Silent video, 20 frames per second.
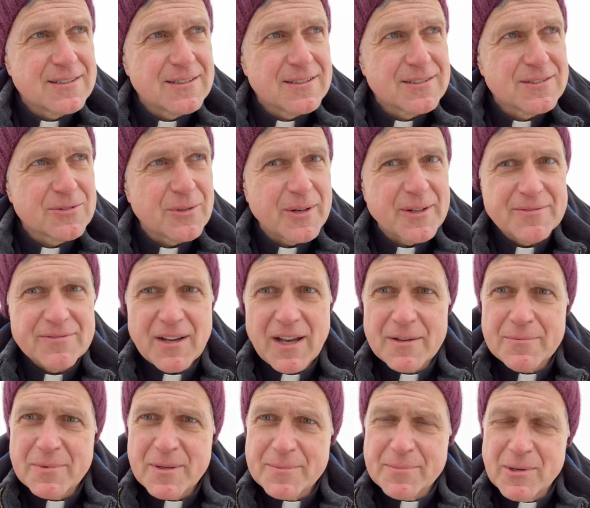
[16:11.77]

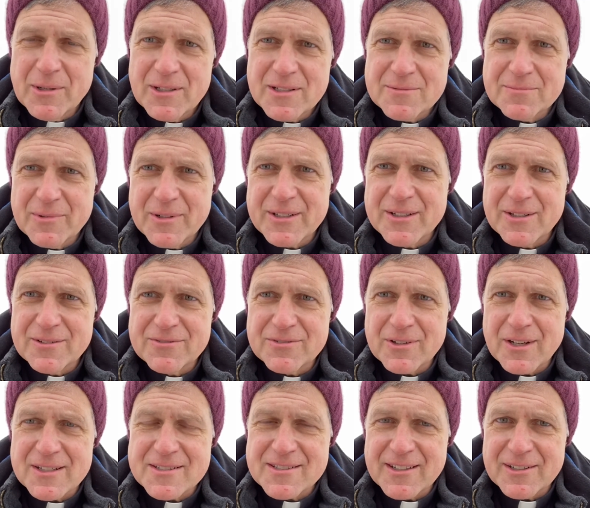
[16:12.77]
25 people. That's pretty good
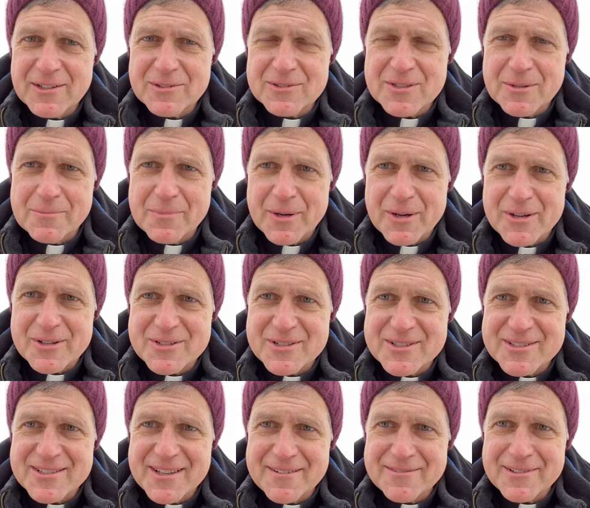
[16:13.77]
for us. I know some
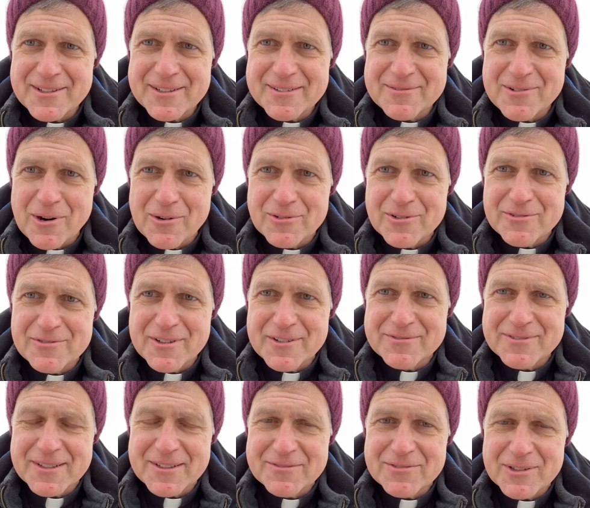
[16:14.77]
parishes have like over
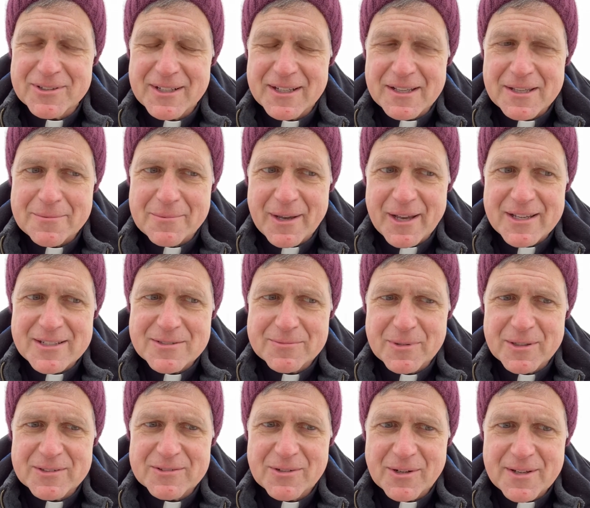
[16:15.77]
50 for daily mass,
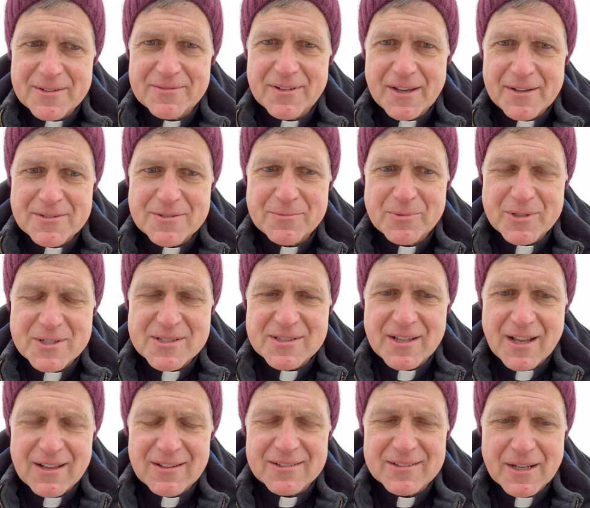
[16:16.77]
but 25 is a pretty
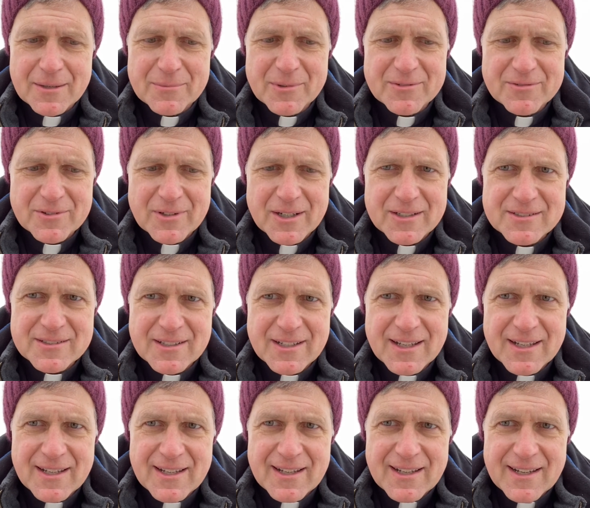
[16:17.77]
solid number for us.
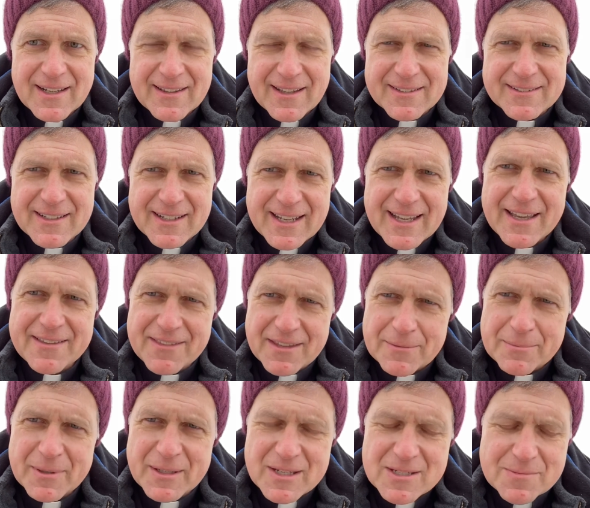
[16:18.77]
And today, I
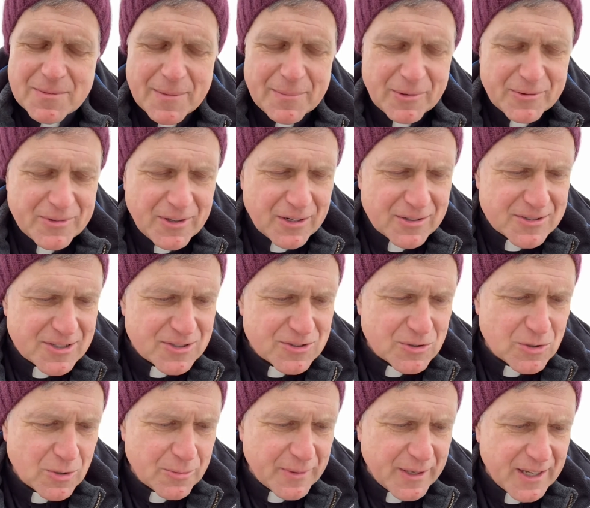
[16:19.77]
think because people thought it was a
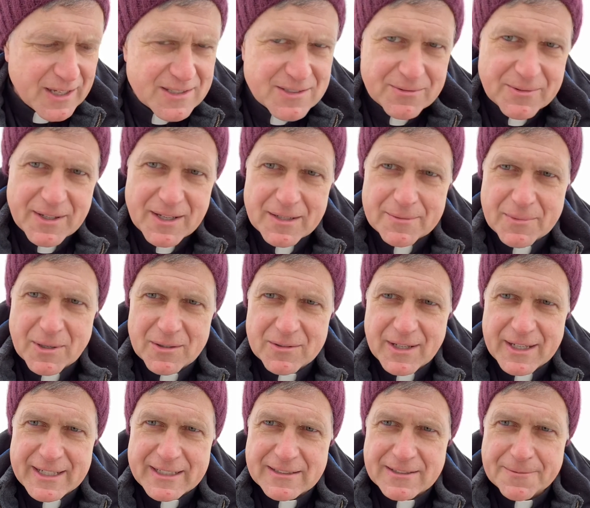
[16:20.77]
school mass, we had about
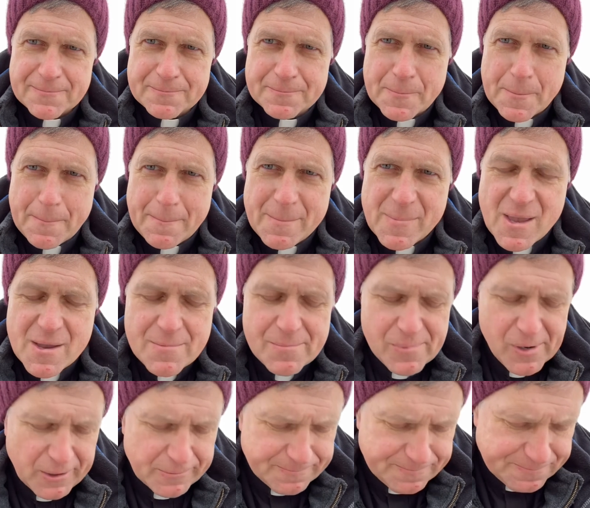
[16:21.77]
8.
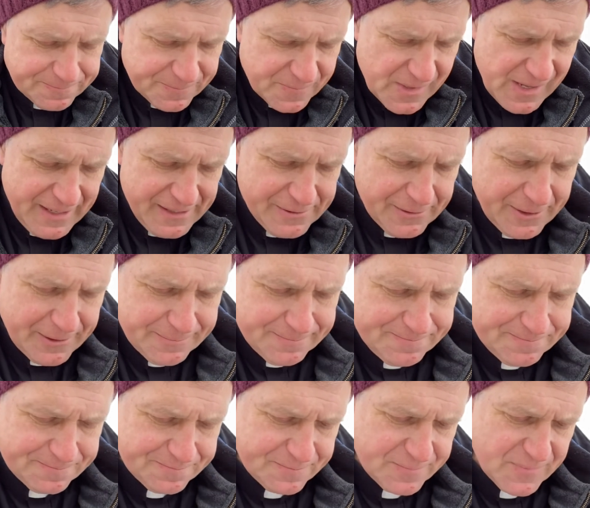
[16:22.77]
But anyway,
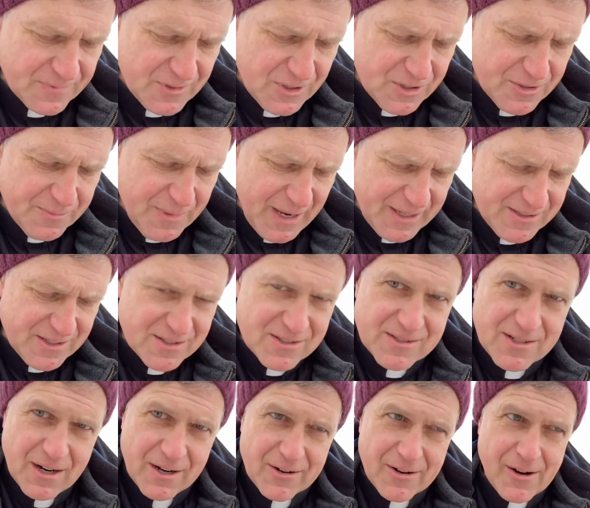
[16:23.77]
those masses
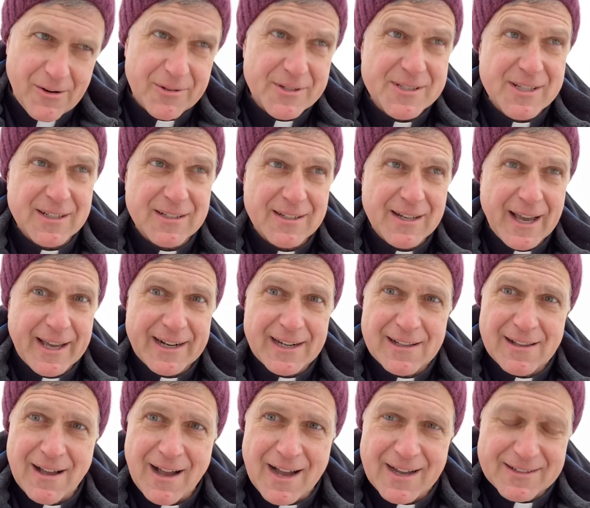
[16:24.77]
are always at 9
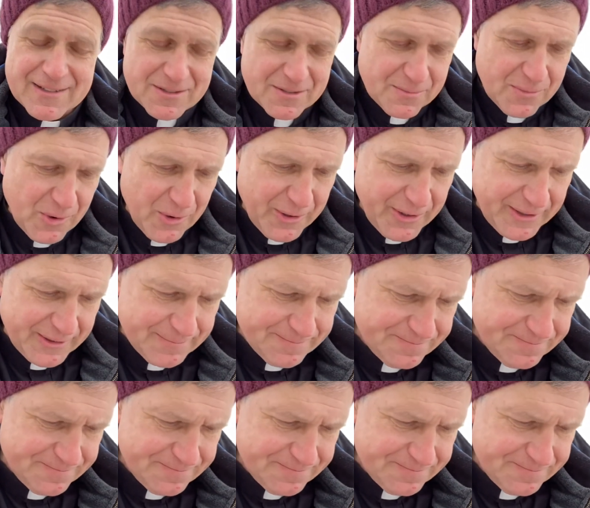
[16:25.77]
o'clock in the morning.